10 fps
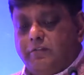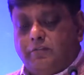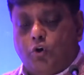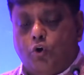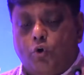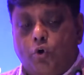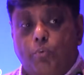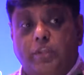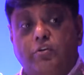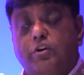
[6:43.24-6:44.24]
So
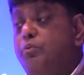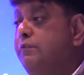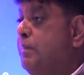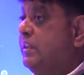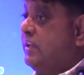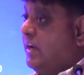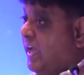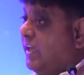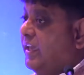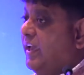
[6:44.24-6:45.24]
whether it was
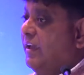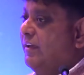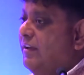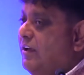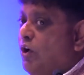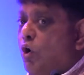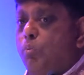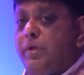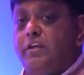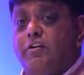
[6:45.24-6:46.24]
Bandanaike
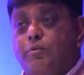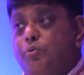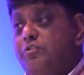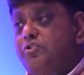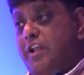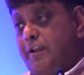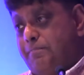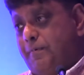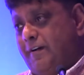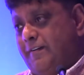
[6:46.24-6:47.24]
or whether it was
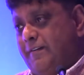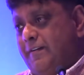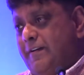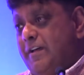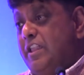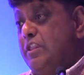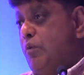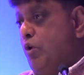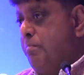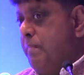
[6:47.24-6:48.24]
Chelappa, they
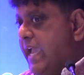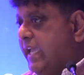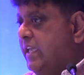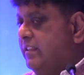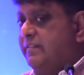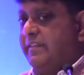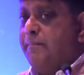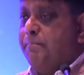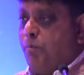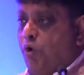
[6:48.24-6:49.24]
were making the
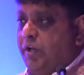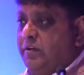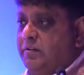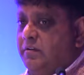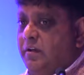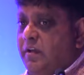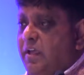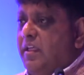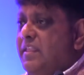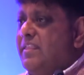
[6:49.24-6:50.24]
same point
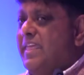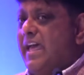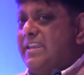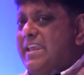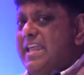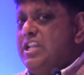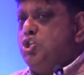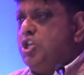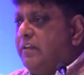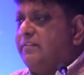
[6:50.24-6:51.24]
that
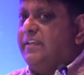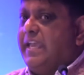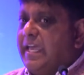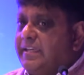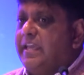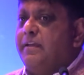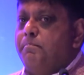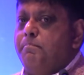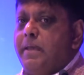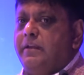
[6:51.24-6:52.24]
just
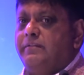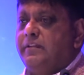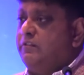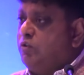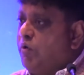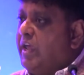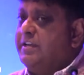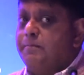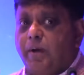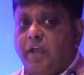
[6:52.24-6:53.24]
getting medicines or
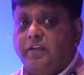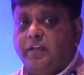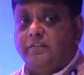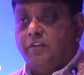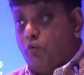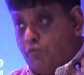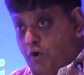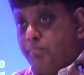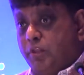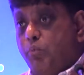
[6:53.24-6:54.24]
antibiotics
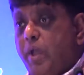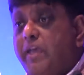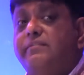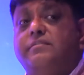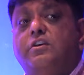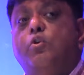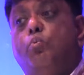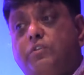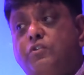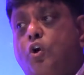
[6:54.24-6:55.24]
from the West
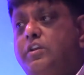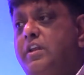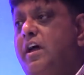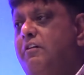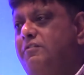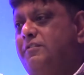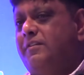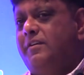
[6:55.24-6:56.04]
was not enough.